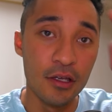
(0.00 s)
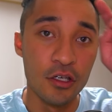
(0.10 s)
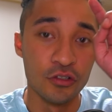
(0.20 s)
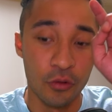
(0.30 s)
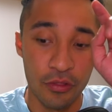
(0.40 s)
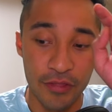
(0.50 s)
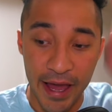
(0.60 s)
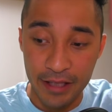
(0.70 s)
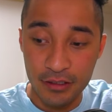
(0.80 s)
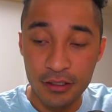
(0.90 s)
So
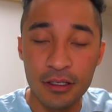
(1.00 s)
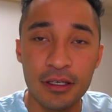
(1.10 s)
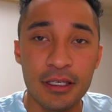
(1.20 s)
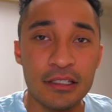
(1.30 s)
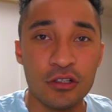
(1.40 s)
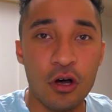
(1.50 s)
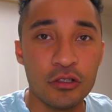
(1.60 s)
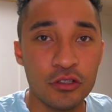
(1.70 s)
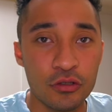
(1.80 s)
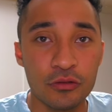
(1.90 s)
that is
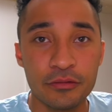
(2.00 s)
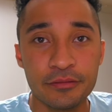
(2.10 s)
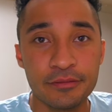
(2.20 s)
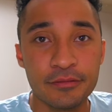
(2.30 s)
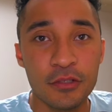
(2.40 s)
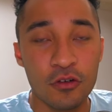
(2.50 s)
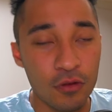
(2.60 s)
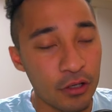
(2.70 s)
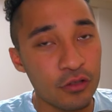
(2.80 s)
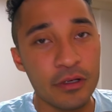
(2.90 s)
on you,
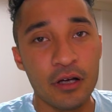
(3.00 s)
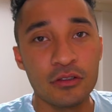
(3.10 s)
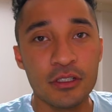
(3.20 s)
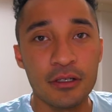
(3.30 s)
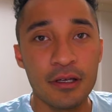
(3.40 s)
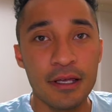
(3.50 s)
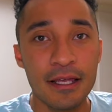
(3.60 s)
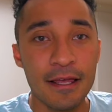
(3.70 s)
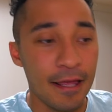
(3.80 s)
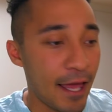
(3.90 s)
Ronda Rousey.
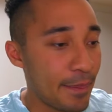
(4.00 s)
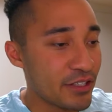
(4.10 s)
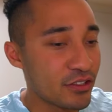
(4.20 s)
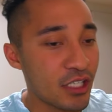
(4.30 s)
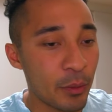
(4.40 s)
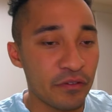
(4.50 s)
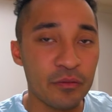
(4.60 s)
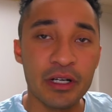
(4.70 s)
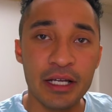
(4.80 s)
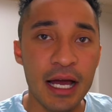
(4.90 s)
And this is coming
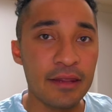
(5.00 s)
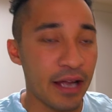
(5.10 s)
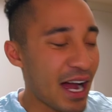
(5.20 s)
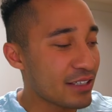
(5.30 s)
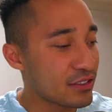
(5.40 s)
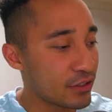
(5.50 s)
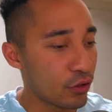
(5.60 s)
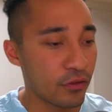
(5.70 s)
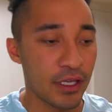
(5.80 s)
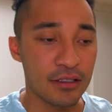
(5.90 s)
from a guy that I
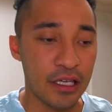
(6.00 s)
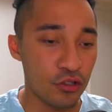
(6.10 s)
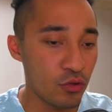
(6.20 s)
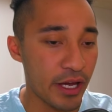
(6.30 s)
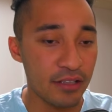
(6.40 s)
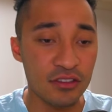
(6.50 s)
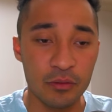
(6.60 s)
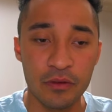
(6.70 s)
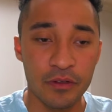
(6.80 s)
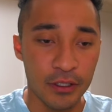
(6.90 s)
still think that you had
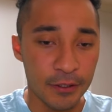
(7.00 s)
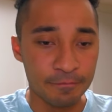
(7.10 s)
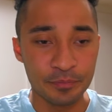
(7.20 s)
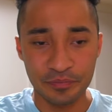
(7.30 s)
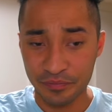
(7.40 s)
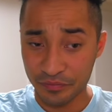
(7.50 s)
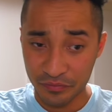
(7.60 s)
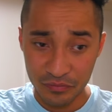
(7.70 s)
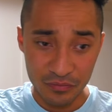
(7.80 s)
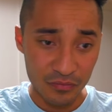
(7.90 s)
some of
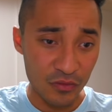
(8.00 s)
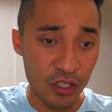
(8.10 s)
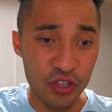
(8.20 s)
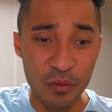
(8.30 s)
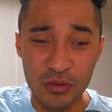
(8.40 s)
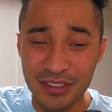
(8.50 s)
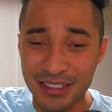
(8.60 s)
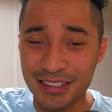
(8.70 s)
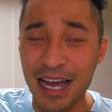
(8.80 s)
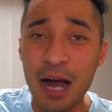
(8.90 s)
the most
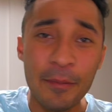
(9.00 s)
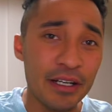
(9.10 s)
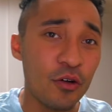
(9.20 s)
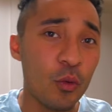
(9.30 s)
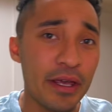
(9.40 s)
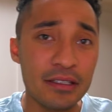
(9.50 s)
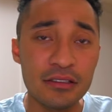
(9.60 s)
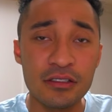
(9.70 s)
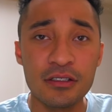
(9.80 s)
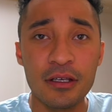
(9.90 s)
dominant
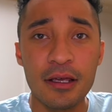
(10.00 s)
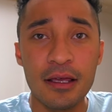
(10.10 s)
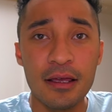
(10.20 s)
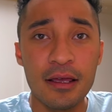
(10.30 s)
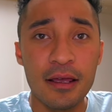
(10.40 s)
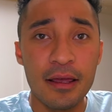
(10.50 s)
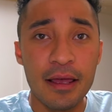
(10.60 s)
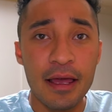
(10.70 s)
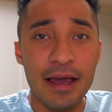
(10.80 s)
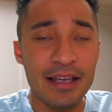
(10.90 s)
wins
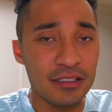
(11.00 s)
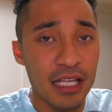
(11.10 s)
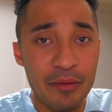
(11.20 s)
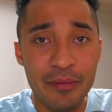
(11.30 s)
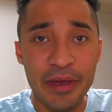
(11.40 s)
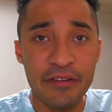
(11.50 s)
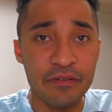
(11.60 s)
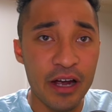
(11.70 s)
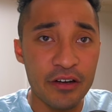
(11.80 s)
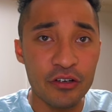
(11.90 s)
as an MMA
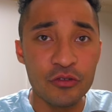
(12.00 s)
fighter.